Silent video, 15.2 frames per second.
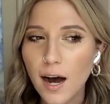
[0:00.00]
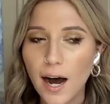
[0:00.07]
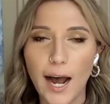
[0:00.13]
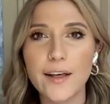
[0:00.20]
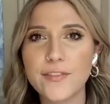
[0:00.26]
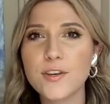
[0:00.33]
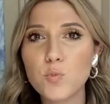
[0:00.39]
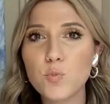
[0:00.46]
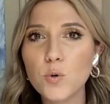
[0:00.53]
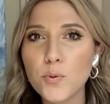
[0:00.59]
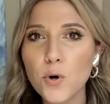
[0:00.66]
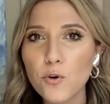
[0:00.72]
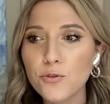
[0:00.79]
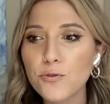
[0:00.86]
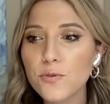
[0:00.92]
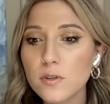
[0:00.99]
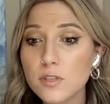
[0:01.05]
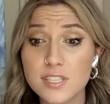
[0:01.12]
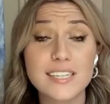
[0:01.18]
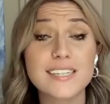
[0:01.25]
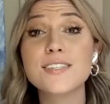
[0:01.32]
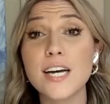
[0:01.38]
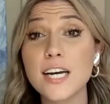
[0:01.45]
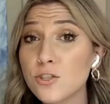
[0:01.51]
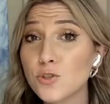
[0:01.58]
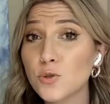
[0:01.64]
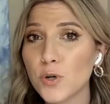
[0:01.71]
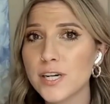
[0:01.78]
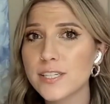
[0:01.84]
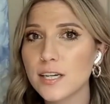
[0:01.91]
I think we're both success
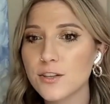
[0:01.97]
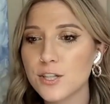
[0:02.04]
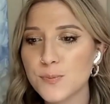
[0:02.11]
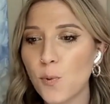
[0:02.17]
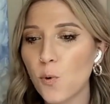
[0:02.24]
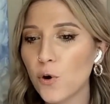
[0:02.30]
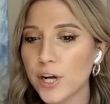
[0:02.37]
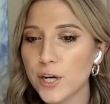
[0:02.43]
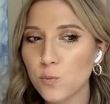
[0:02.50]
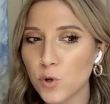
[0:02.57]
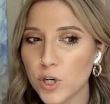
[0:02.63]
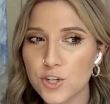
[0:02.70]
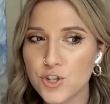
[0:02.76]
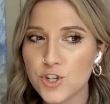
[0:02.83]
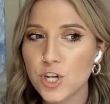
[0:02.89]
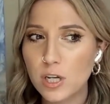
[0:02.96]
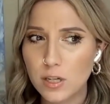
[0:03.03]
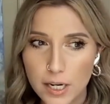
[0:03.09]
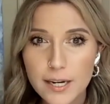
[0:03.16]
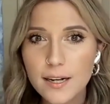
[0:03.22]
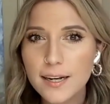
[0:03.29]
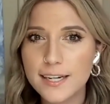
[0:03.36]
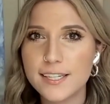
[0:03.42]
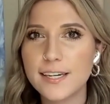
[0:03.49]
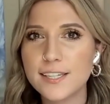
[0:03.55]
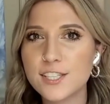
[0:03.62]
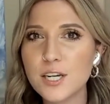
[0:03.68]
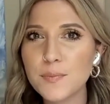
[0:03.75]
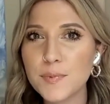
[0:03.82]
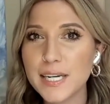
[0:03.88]
stories at this point, which
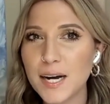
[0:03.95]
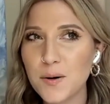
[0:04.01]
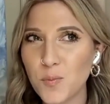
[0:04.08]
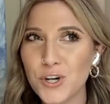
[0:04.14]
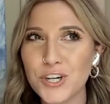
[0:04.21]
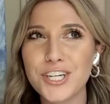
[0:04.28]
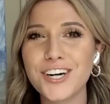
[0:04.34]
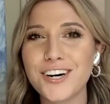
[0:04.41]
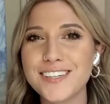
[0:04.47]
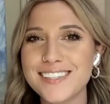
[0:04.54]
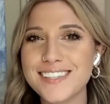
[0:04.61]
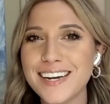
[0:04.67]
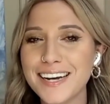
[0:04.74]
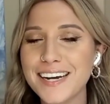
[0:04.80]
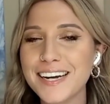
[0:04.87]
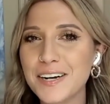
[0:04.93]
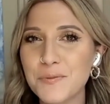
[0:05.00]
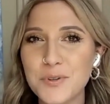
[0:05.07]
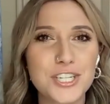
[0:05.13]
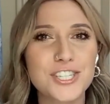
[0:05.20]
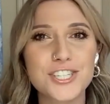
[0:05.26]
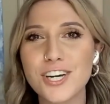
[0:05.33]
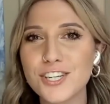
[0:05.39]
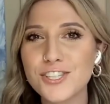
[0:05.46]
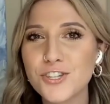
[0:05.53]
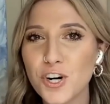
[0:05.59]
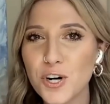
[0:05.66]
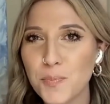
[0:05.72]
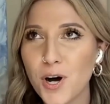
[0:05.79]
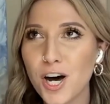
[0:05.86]
is something I'm working on saying. We discussed
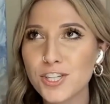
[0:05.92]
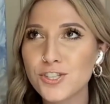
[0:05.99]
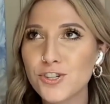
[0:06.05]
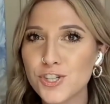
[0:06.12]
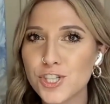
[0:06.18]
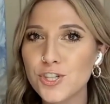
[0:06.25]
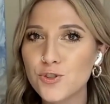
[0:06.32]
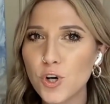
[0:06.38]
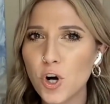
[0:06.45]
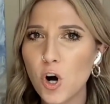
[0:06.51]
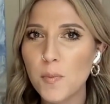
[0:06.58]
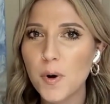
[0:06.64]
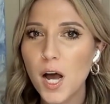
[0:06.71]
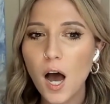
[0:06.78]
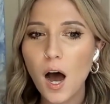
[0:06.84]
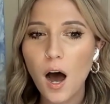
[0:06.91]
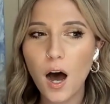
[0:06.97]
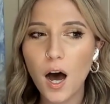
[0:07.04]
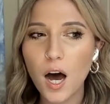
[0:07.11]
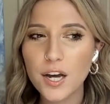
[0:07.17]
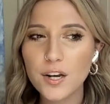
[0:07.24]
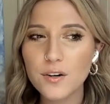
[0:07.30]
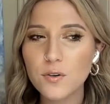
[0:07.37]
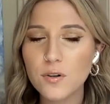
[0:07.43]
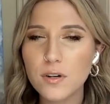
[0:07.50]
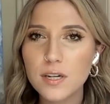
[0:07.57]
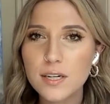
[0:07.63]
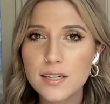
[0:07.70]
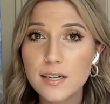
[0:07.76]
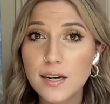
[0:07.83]
our imposter syndrome on
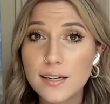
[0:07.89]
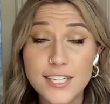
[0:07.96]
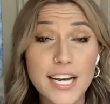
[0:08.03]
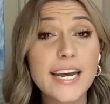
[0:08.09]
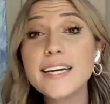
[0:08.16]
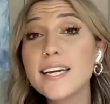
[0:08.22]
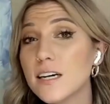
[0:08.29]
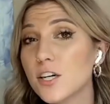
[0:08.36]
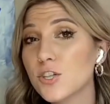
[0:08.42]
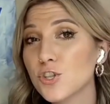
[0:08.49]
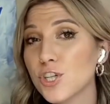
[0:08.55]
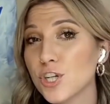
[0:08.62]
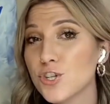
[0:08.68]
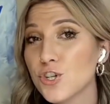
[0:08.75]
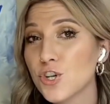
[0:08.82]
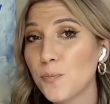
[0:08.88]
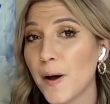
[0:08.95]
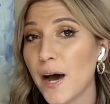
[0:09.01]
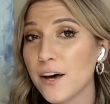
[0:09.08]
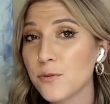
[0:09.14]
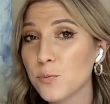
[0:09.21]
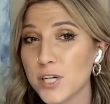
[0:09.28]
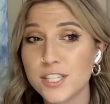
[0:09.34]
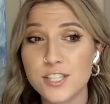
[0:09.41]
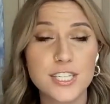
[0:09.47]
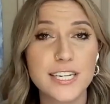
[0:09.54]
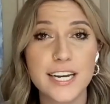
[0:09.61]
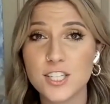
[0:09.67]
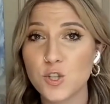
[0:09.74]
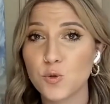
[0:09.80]
taking untraditional pathways
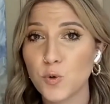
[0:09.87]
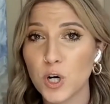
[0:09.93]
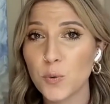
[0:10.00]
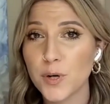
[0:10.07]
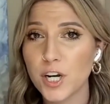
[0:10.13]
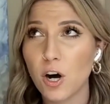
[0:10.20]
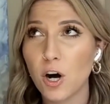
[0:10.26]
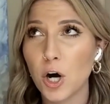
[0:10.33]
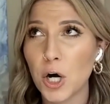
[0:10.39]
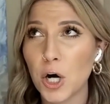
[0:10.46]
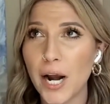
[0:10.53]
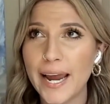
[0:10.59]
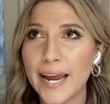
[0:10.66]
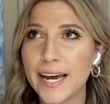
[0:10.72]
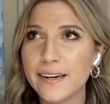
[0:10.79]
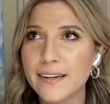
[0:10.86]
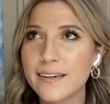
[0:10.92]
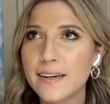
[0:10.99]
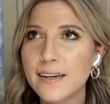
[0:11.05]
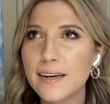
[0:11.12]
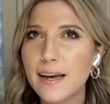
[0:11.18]
to get to where we are, and